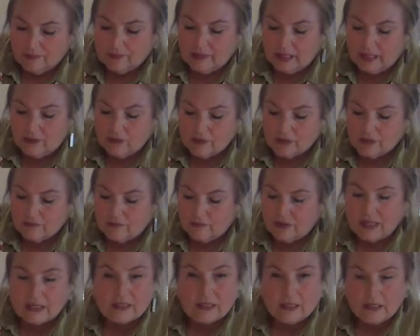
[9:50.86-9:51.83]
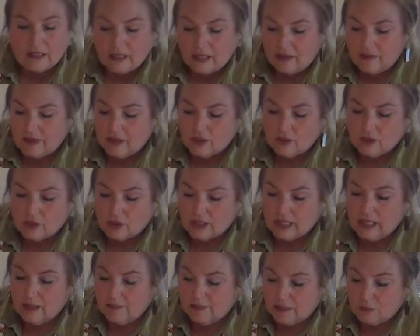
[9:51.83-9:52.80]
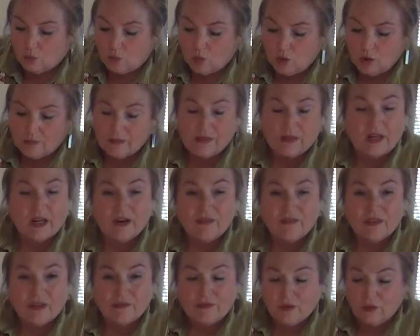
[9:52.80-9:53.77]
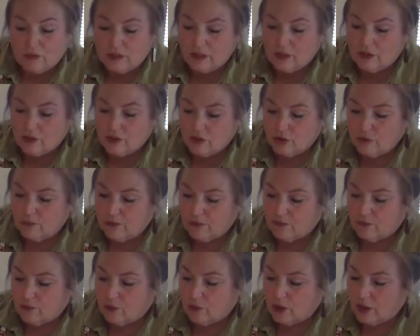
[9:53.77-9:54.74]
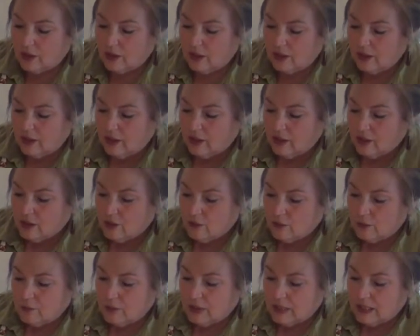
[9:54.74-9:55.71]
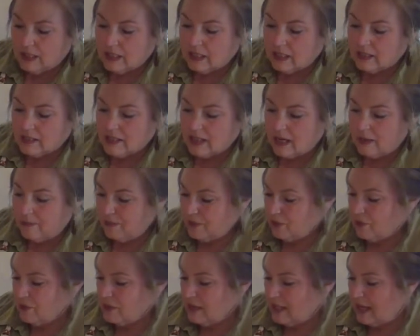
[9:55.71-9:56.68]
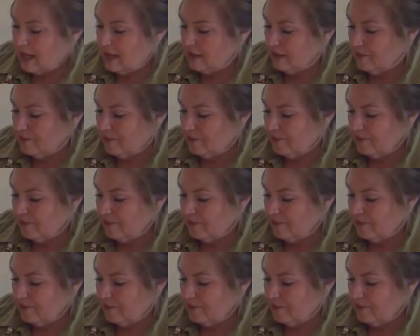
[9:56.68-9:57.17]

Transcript: layers of pheasant, and then you could keep it warm in the oven if you needed to before you were putting it on top of your salad.